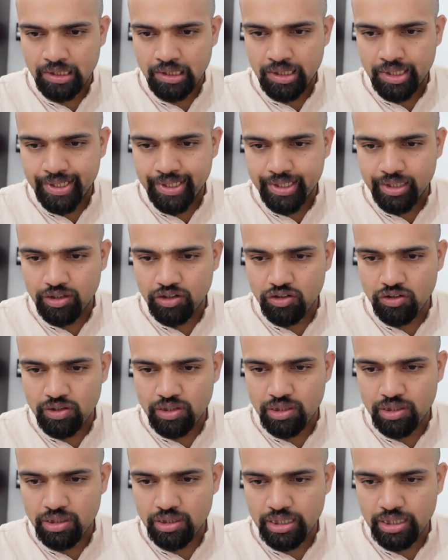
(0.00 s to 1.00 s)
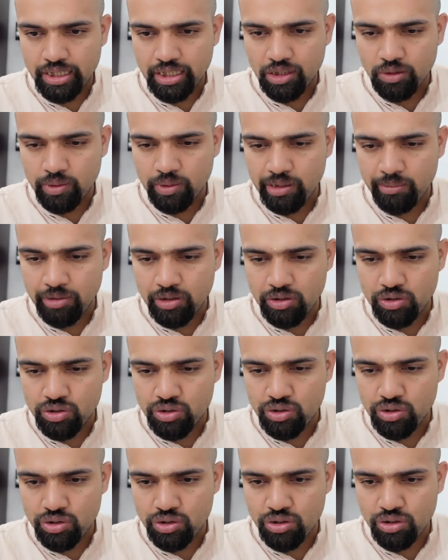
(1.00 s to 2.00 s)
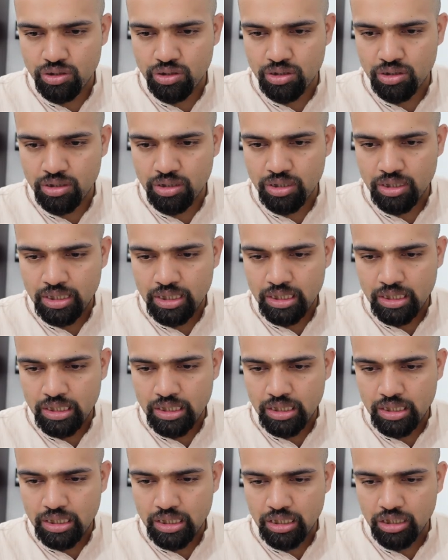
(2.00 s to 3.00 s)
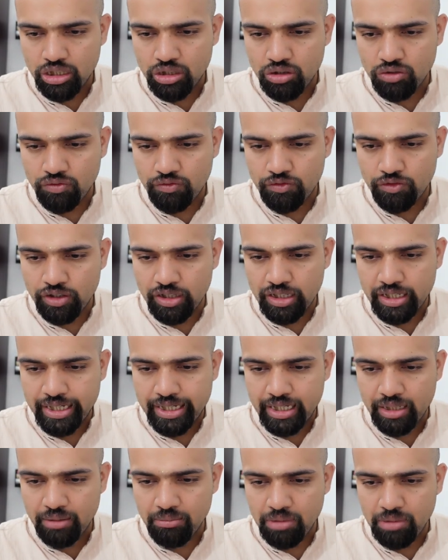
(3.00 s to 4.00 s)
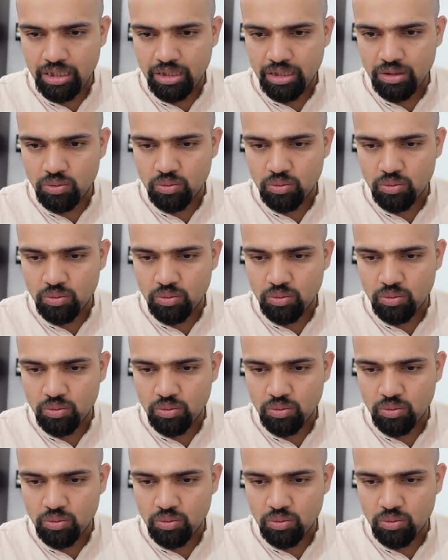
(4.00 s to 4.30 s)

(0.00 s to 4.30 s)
Good. Thank you very much. Thank you for letting me know.